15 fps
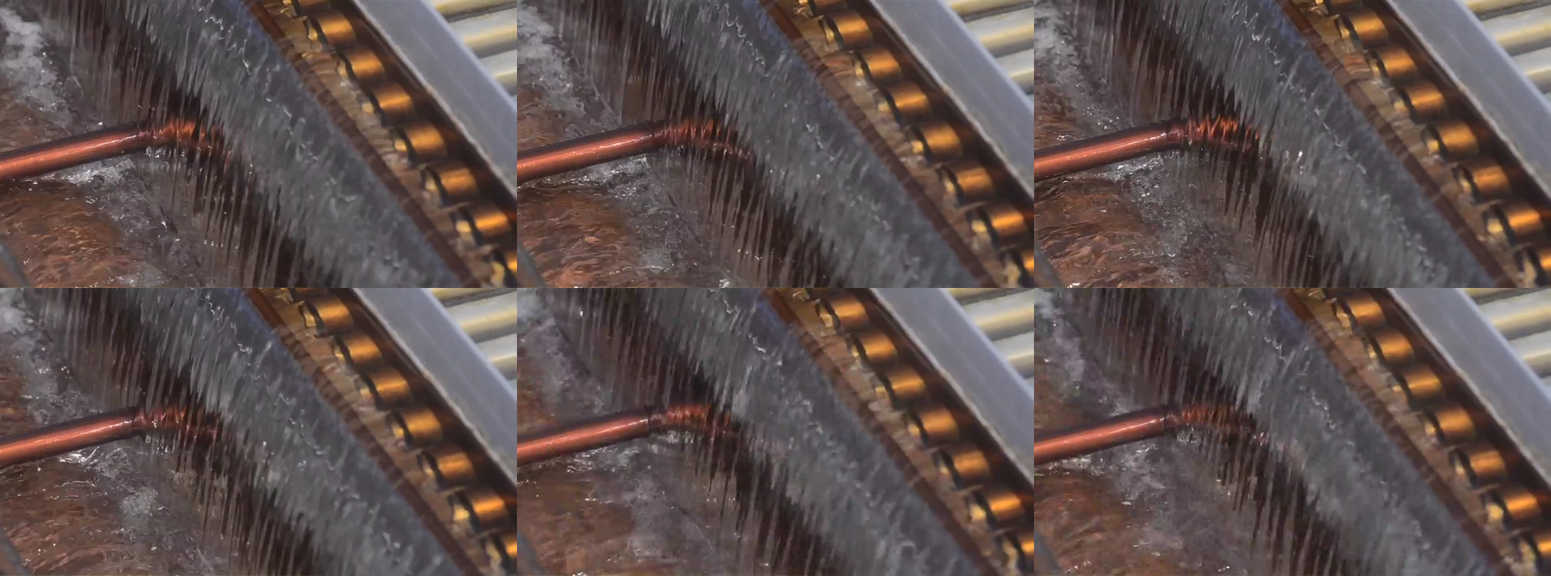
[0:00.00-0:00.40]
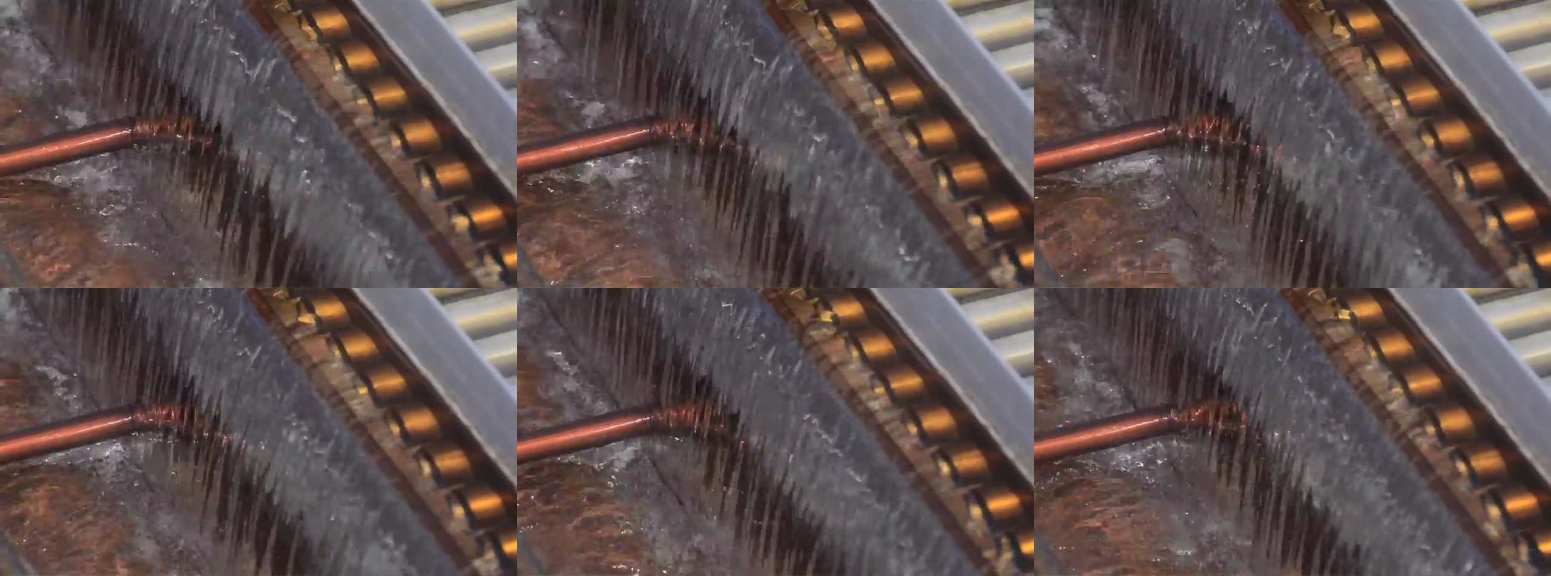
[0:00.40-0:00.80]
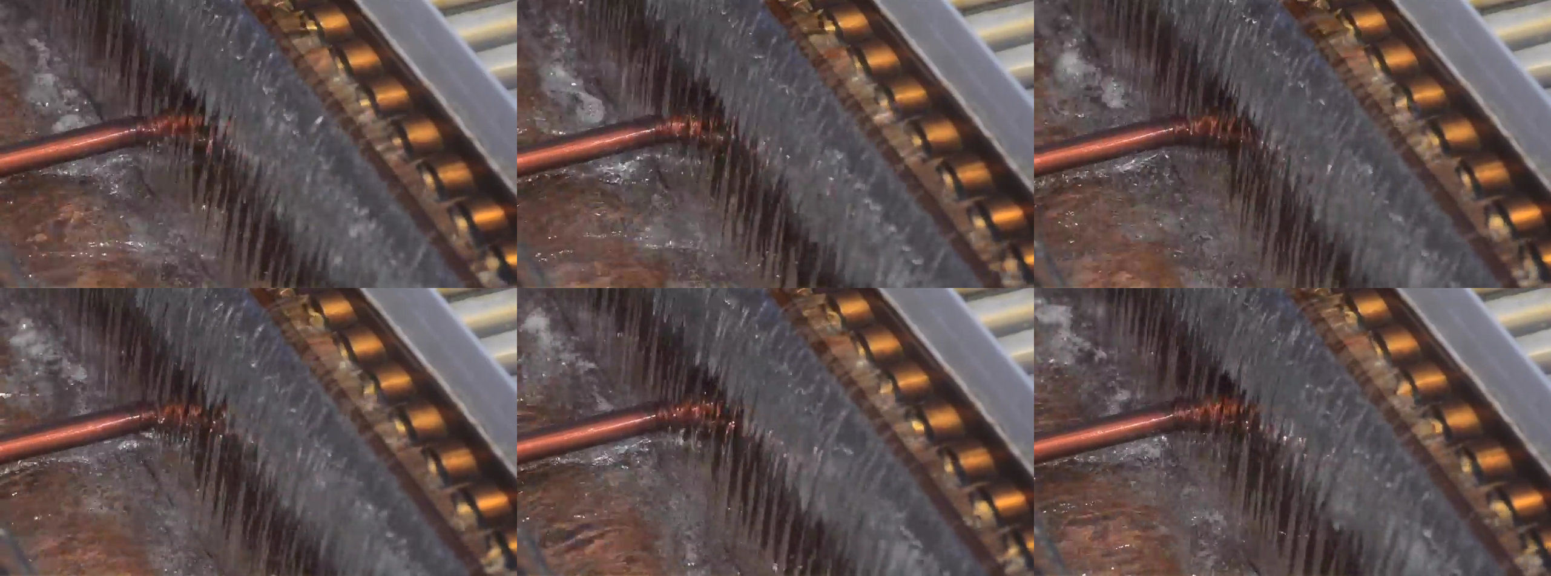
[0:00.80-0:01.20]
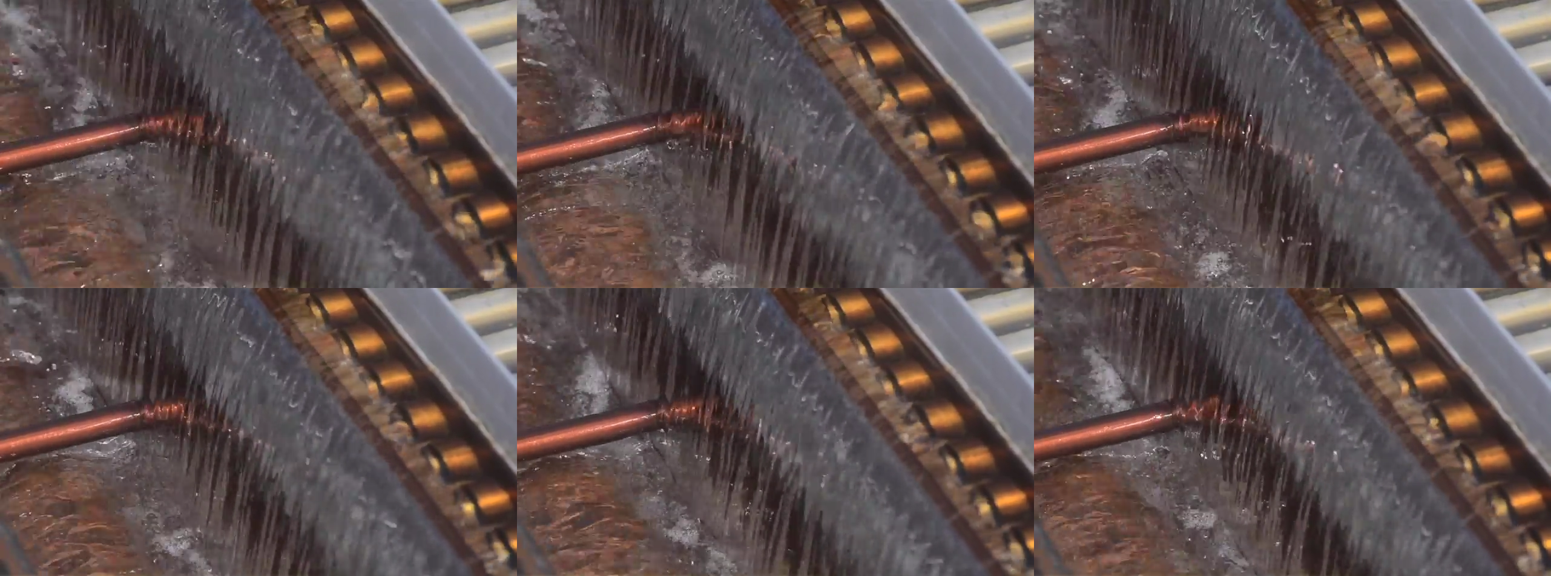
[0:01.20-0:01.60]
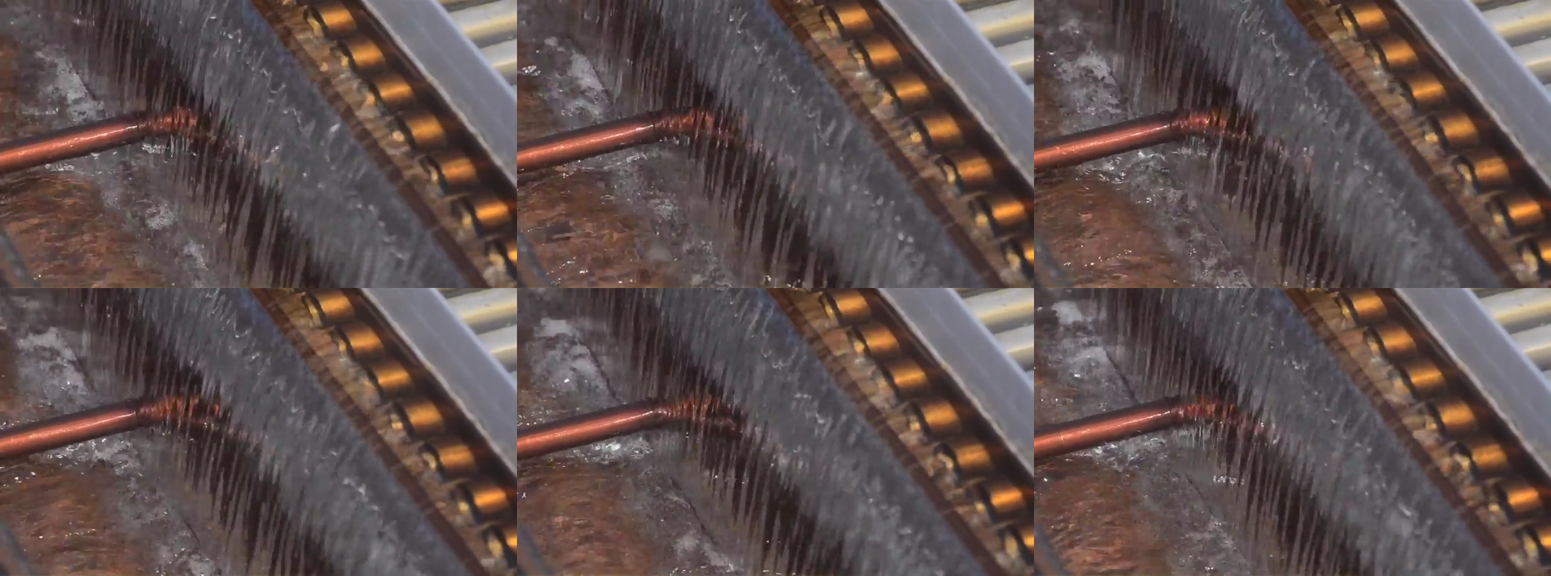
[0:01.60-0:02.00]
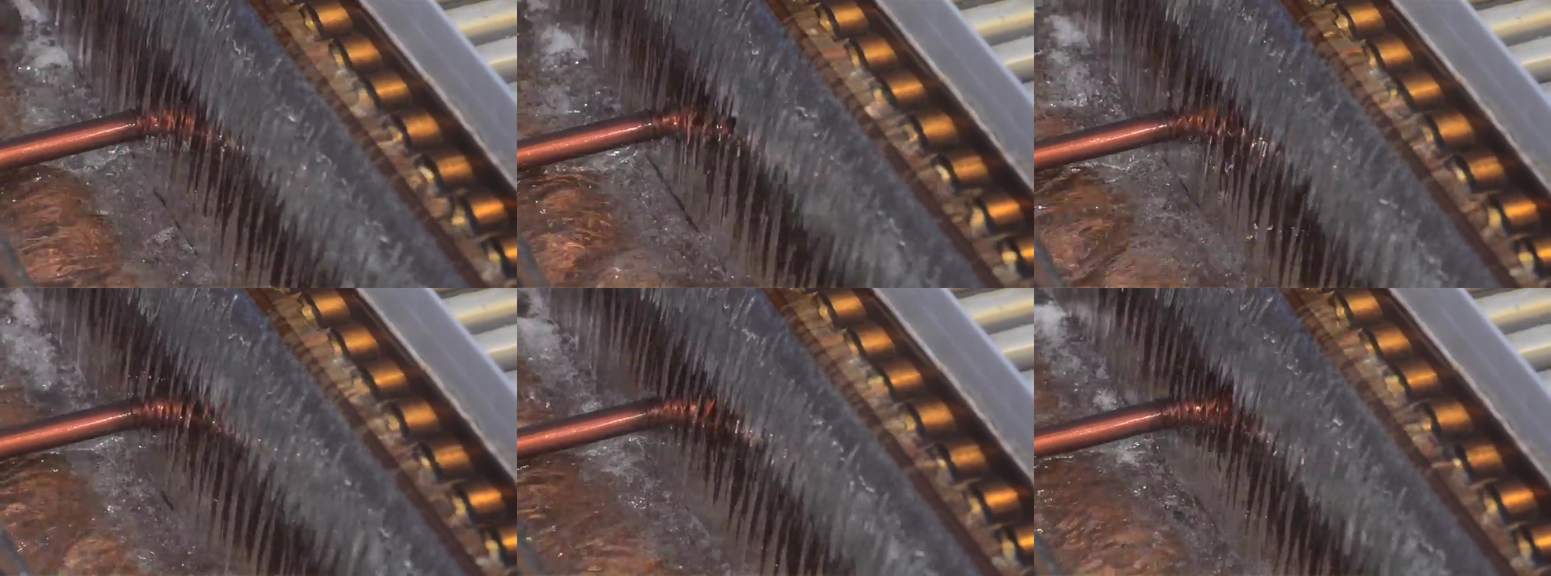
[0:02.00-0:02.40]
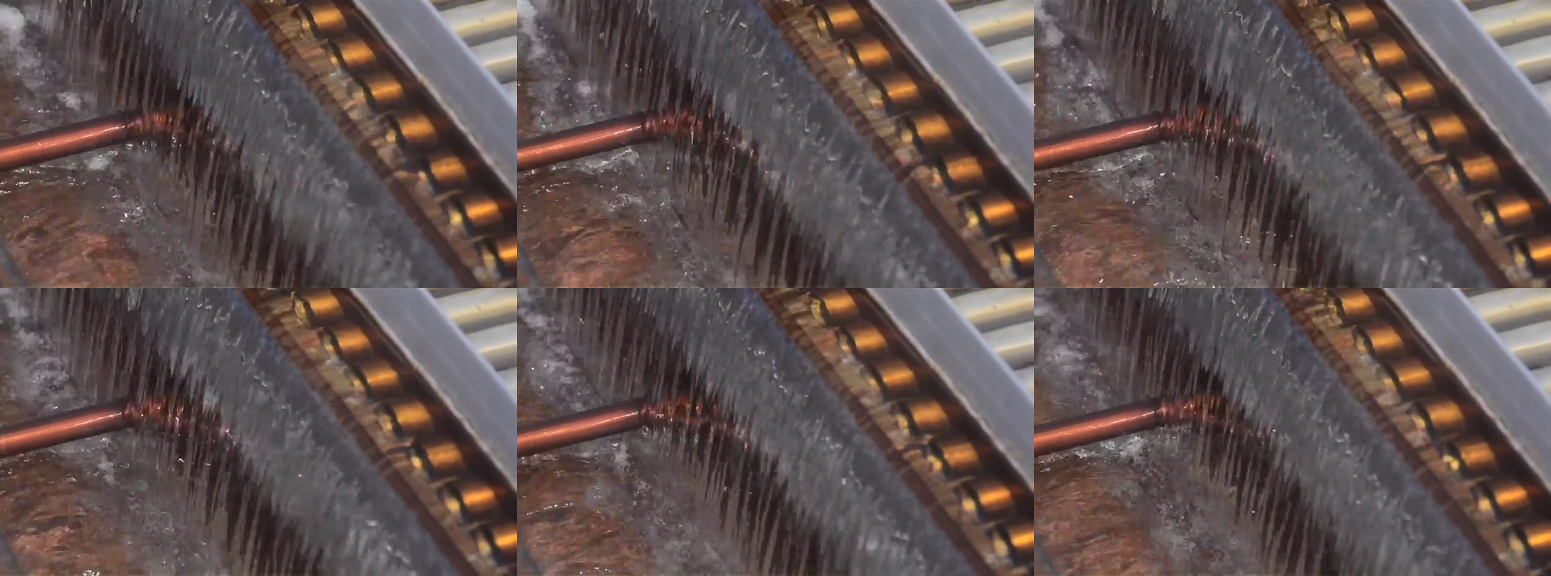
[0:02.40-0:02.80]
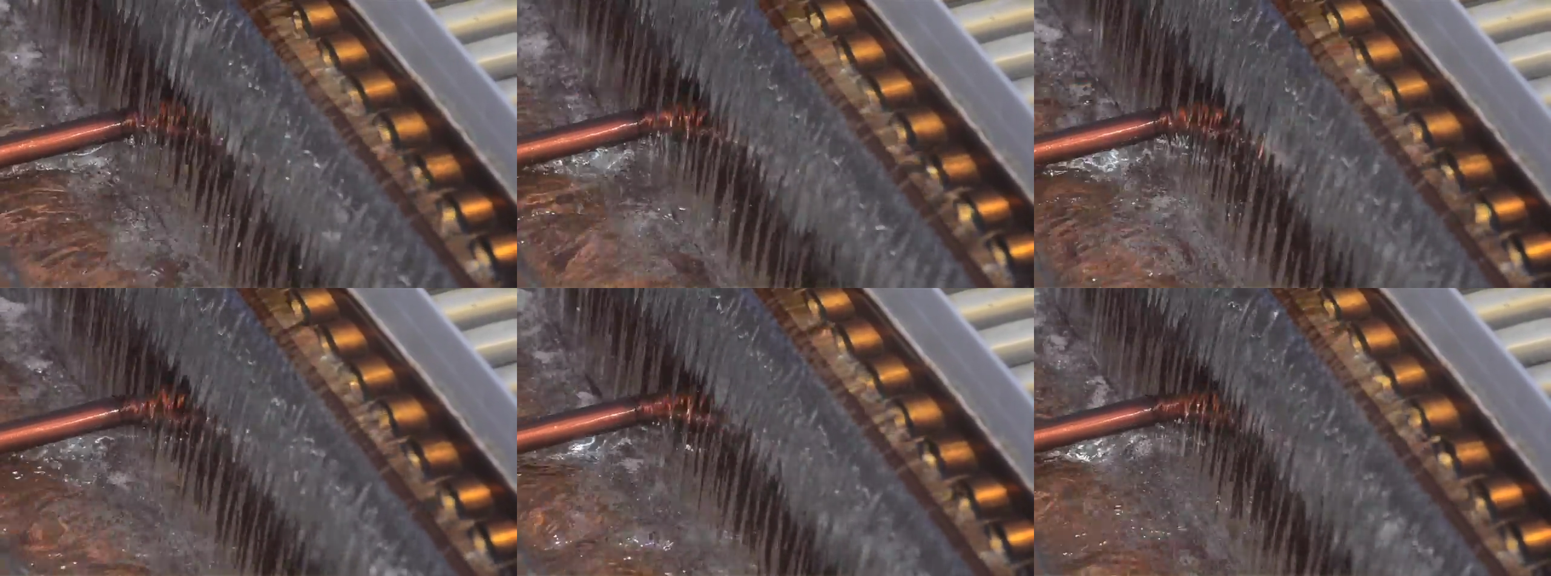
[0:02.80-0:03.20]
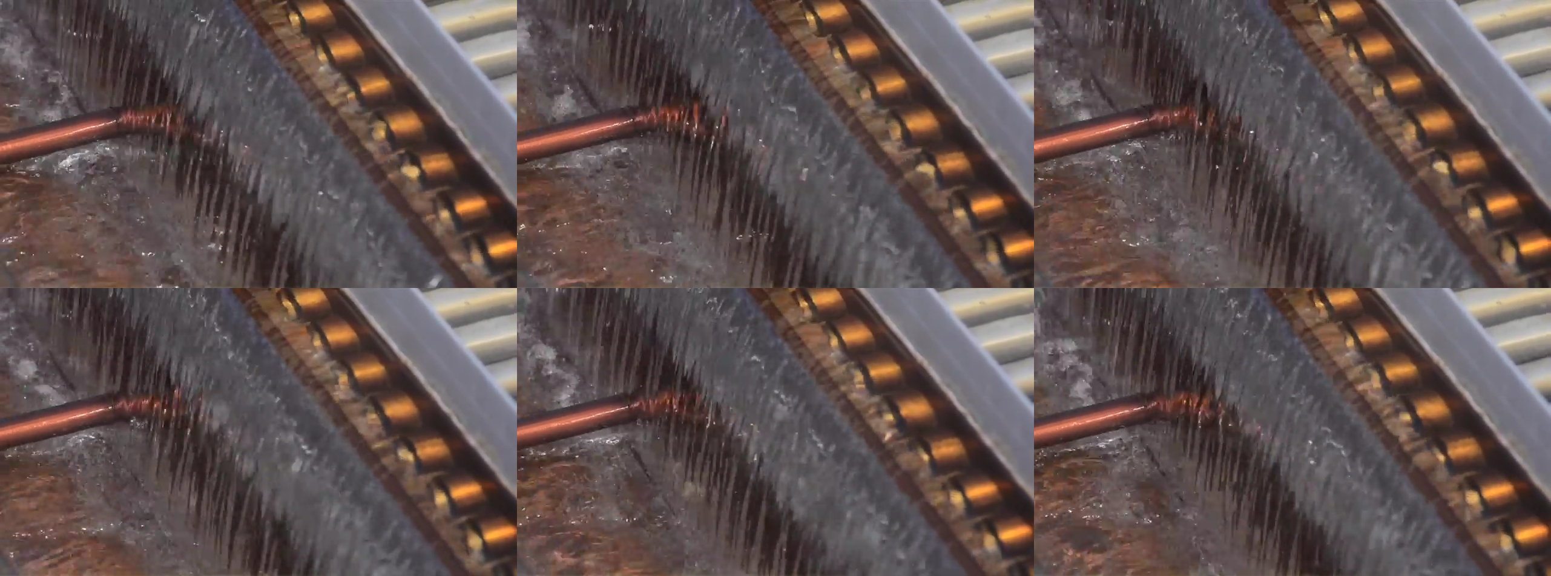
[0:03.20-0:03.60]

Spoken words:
(no speaker visible)